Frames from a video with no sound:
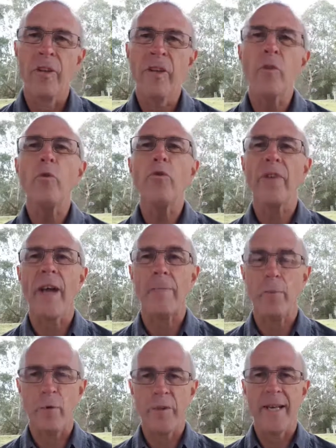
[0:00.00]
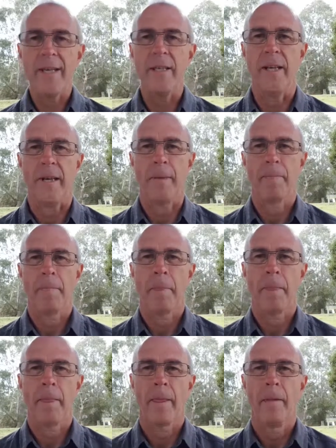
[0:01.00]
you could say presenting,
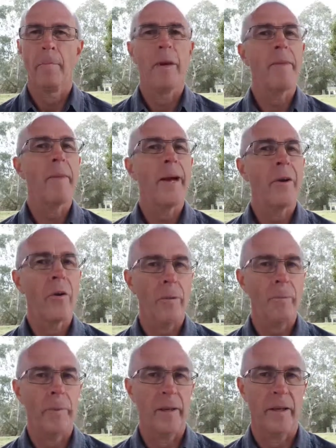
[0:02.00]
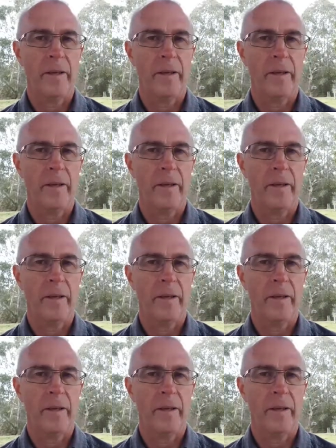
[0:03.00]
but it may not be.